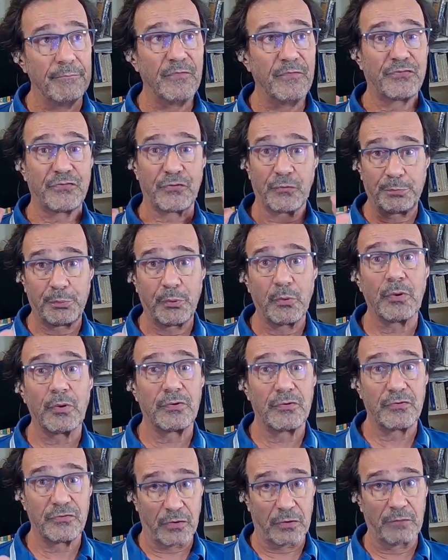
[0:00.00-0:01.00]

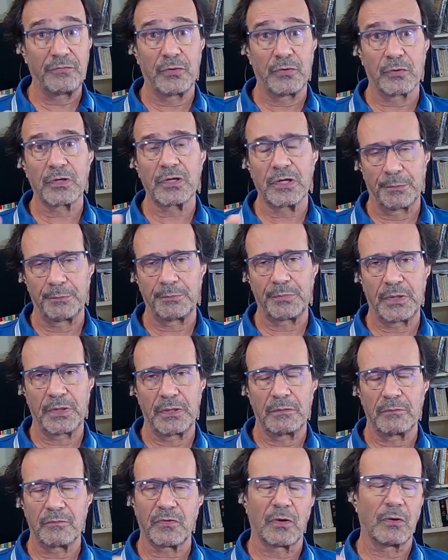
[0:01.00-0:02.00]
supporters of your company.
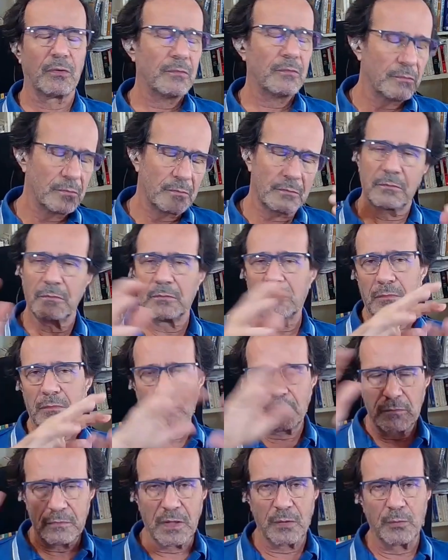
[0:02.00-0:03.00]
So
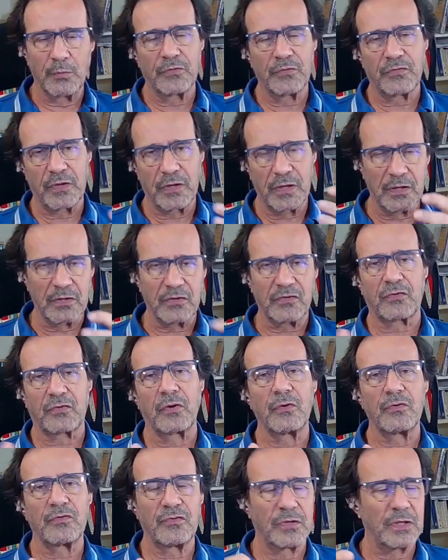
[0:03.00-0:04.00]
that was an
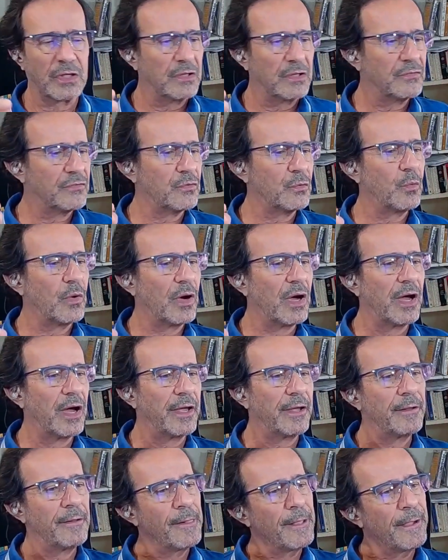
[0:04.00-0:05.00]
excursion into
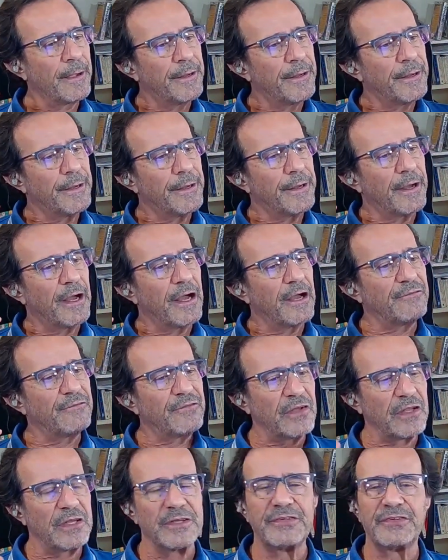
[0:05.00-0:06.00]
why
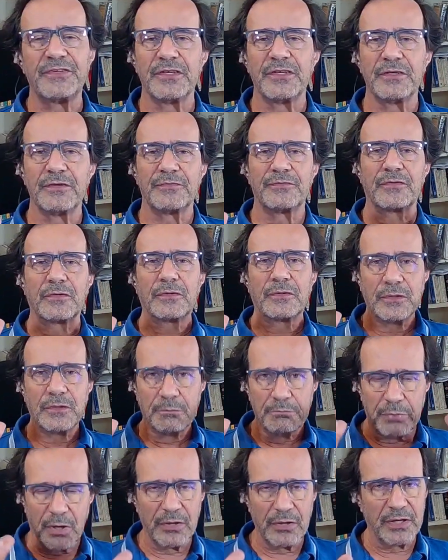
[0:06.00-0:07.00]
affiliative, the
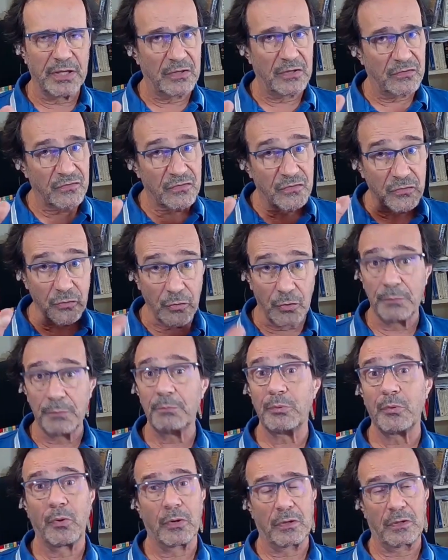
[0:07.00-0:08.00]
bonding is so
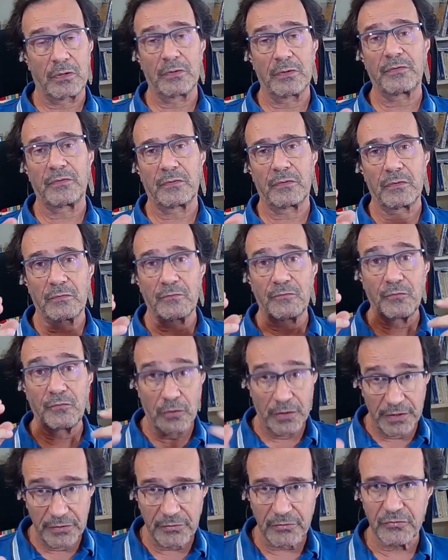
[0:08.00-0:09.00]
important for
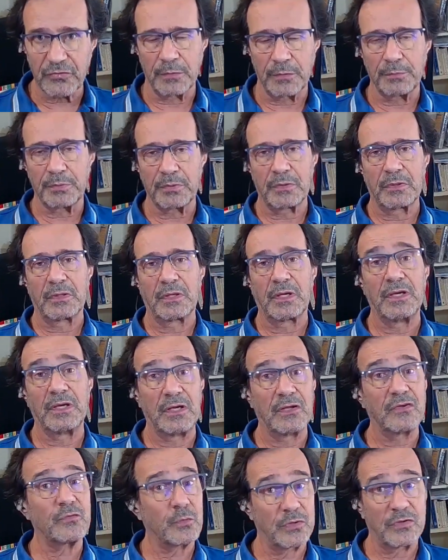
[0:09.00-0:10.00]
leadership. And
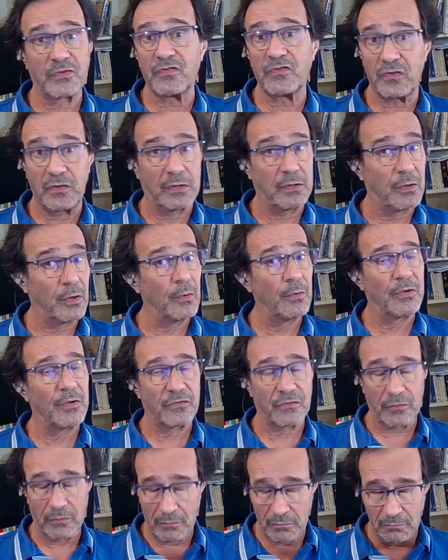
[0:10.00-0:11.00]
here's where the CEO
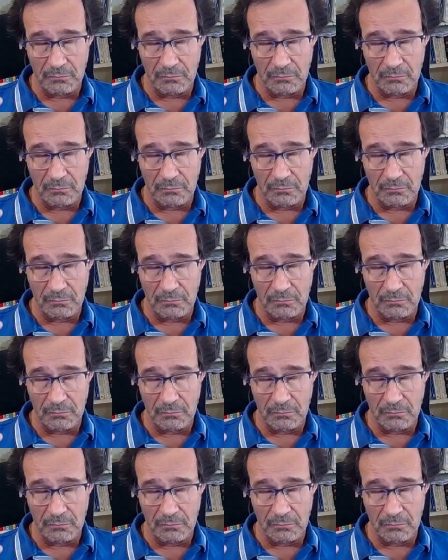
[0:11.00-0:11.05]
is,